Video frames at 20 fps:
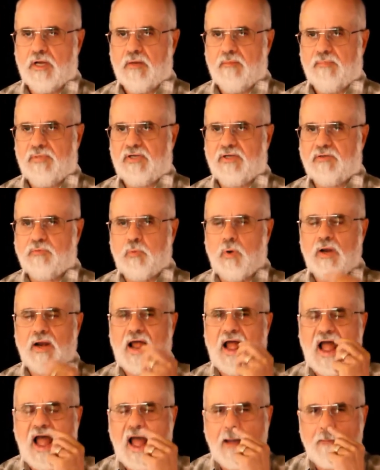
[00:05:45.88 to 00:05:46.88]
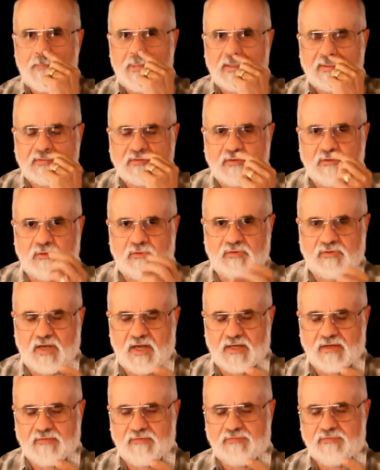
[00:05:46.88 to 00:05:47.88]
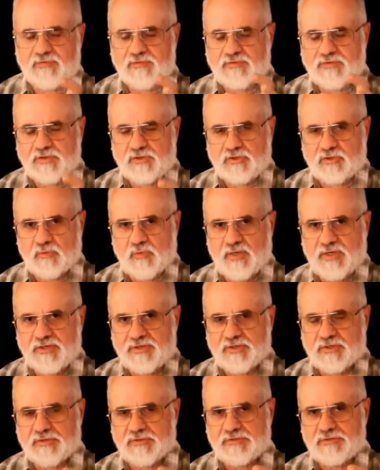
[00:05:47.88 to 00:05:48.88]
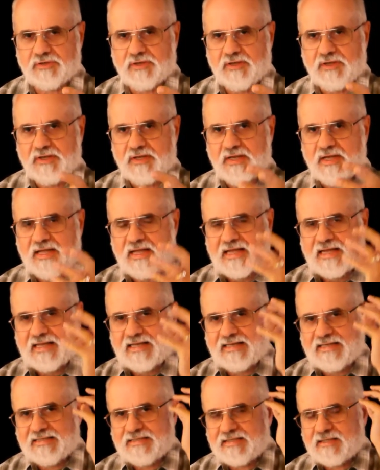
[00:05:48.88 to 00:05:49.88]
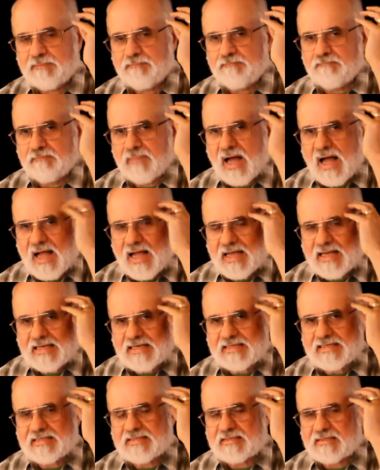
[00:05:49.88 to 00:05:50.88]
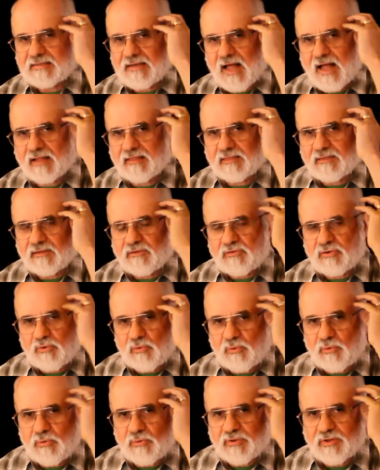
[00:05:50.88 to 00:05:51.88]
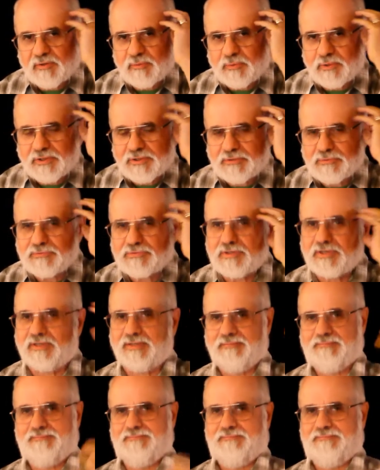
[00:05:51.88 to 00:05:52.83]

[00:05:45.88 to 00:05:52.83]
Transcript: Because what happens in those kind of situations is the mind is not the tool that we're using.